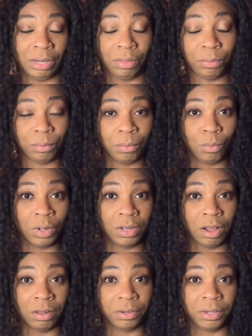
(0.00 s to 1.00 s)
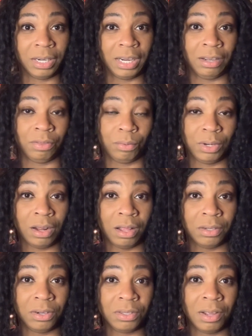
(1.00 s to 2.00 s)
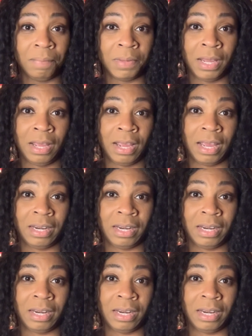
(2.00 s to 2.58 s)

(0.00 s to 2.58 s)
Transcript: $1 and $3,